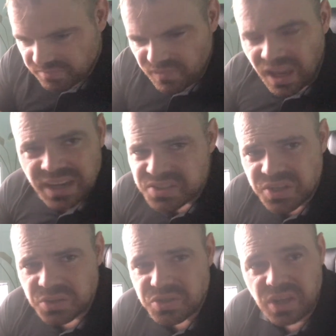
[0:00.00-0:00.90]
I just
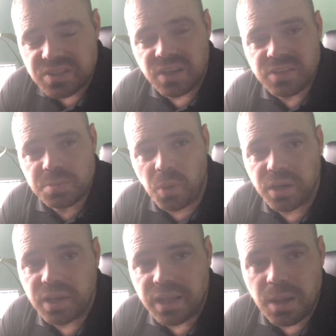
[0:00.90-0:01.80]
don't trust it at this
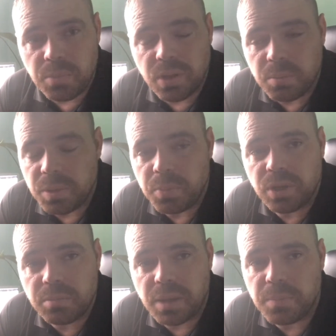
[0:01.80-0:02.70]
point, and I'm going to be
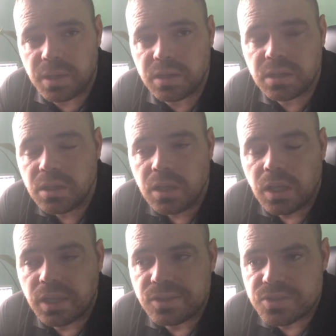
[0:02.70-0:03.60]
putting my money
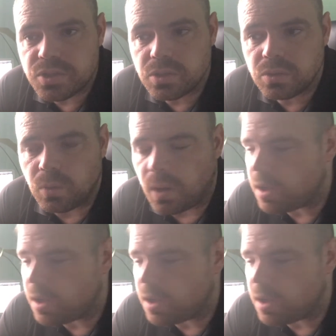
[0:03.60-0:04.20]
into